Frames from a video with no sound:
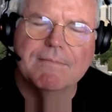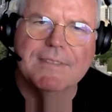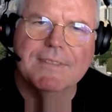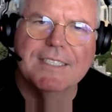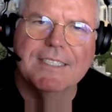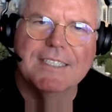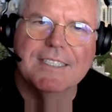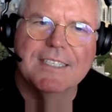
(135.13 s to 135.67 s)

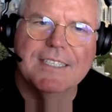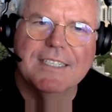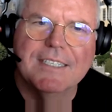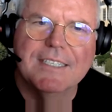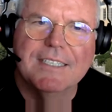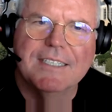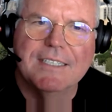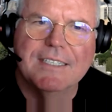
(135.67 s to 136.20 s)

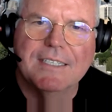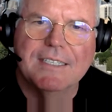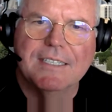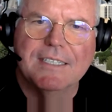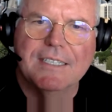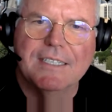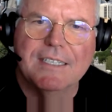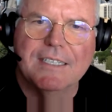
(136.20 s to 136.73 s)

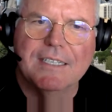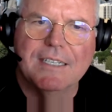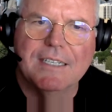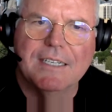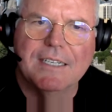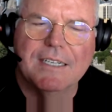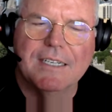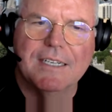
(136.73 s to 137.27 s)

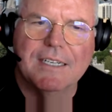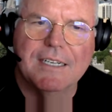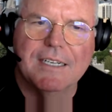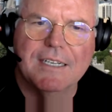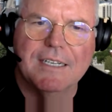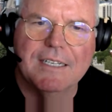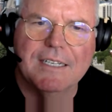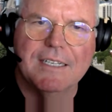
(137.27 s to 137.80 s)

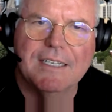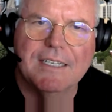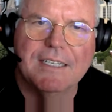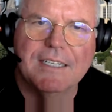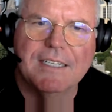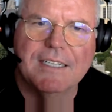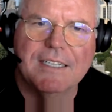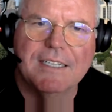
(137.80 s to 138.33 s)

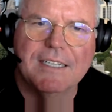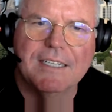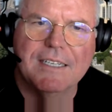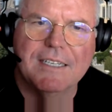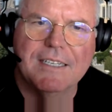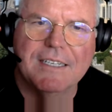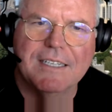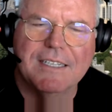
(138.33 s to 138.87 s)

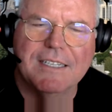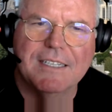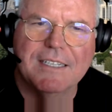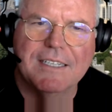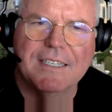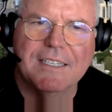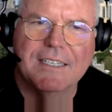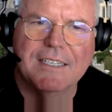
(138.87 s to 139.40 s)

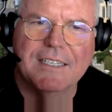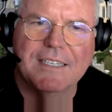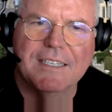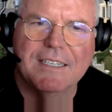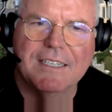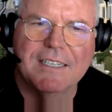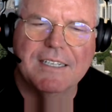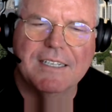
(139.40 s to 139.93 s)

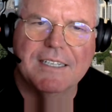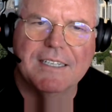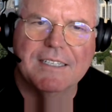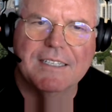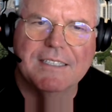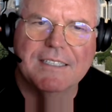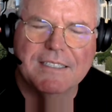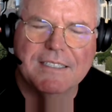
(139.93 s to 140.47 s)

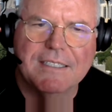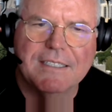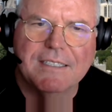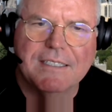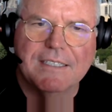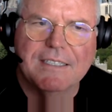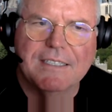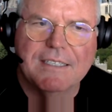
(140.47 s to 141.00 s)

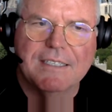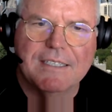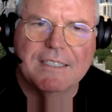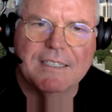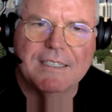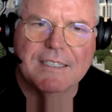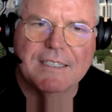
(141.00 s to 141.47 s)
[no speech]